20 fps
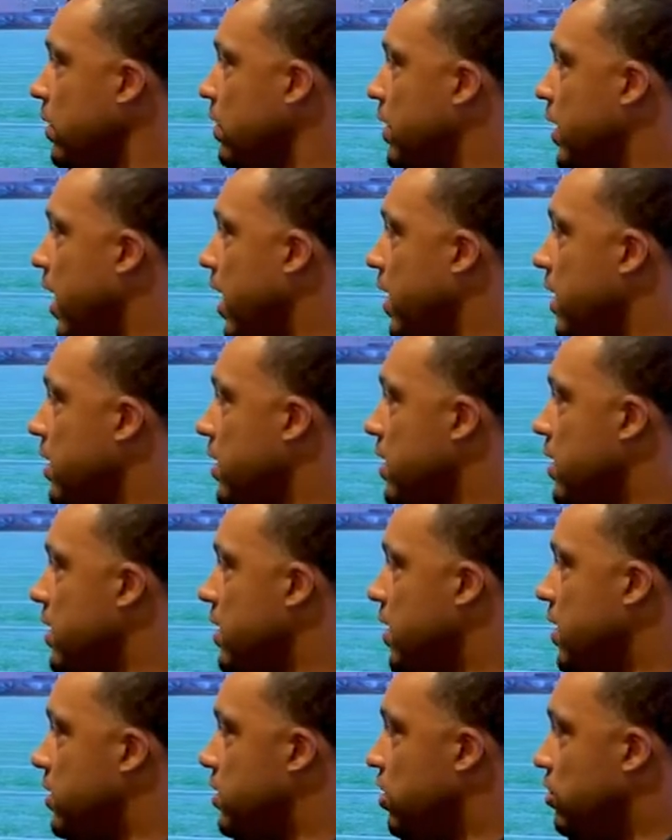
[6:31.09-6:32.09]
Okay,
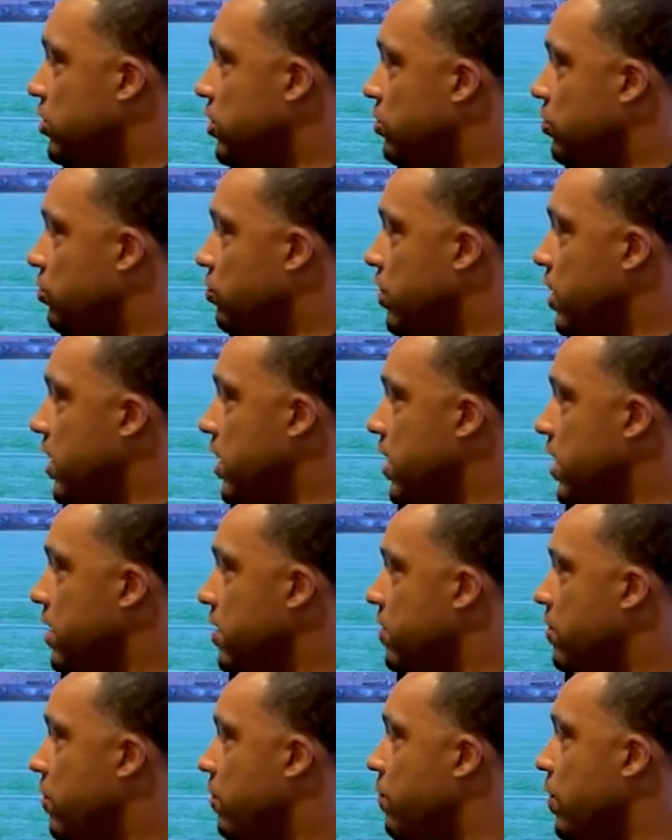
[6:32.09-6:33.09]
and so just really
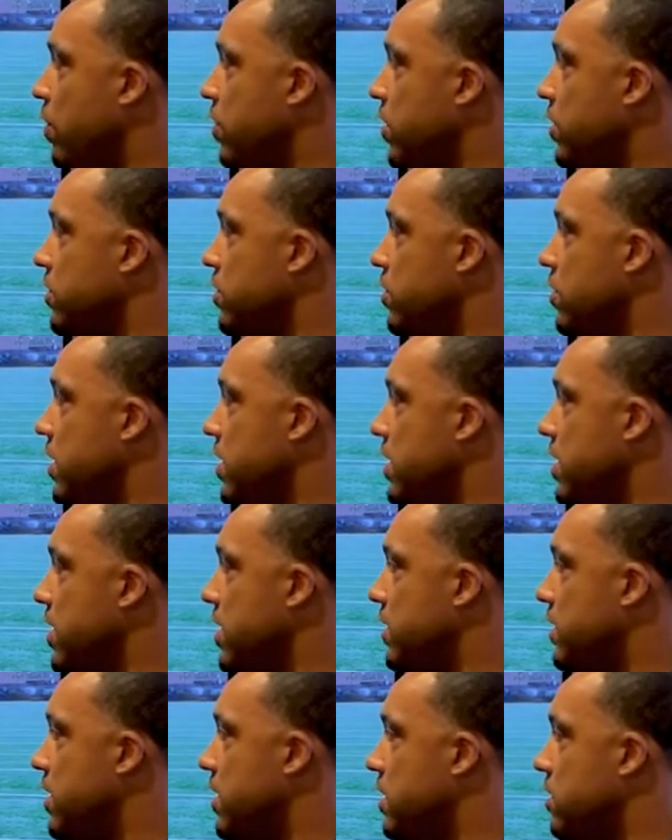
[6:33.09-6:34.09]
focusing on the
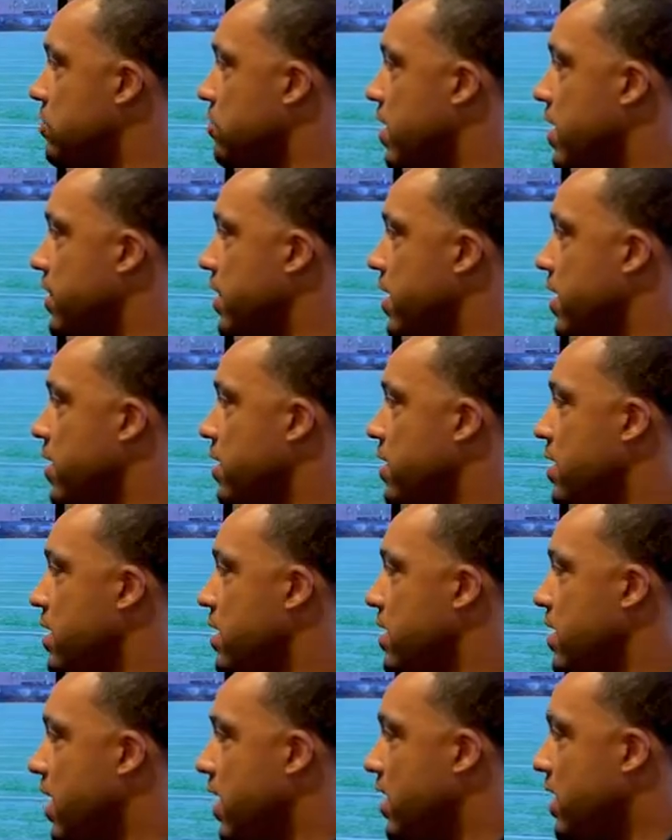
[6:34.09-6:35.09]
details right there,
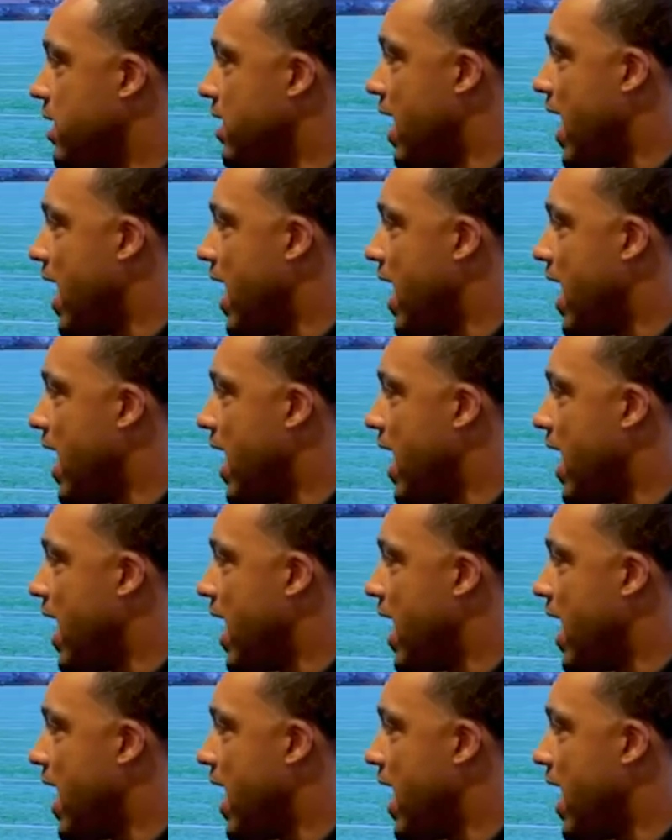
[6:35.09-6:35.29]
and then